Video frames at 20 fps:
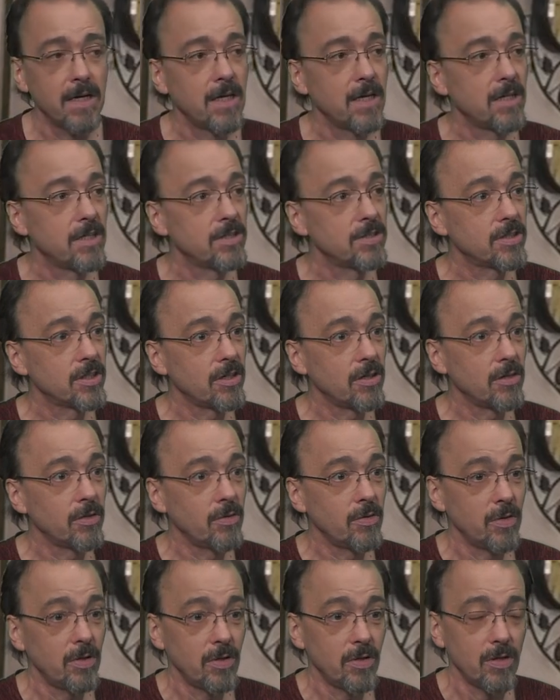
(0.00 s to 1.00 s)

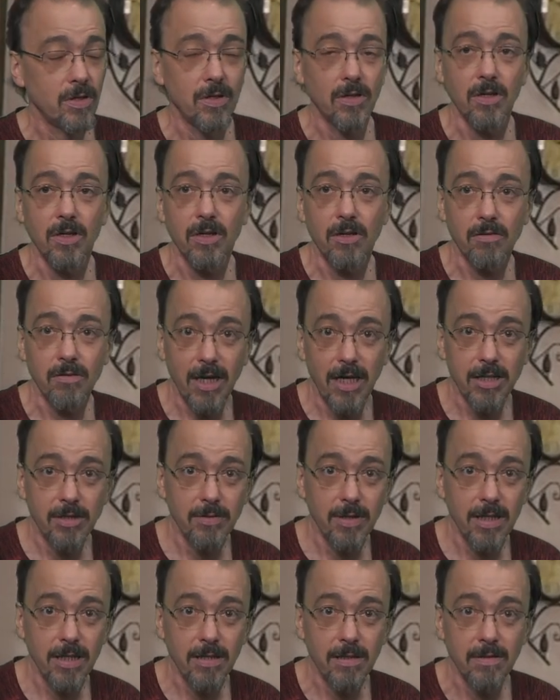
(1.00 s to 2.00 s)
So
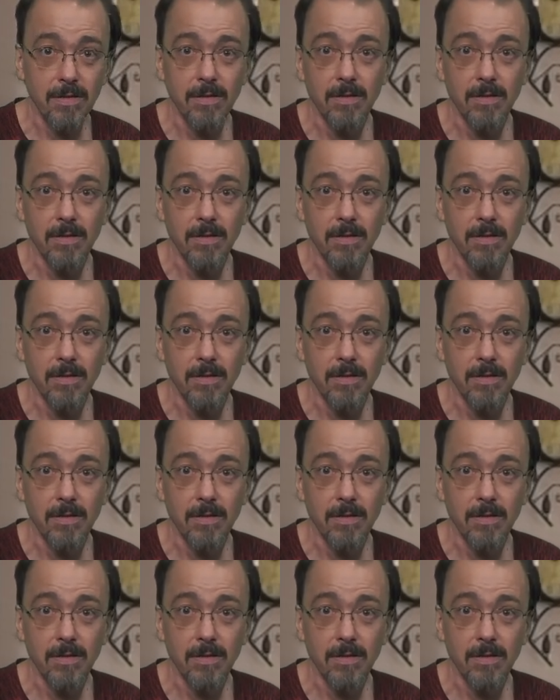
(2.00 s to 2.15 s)
graduate,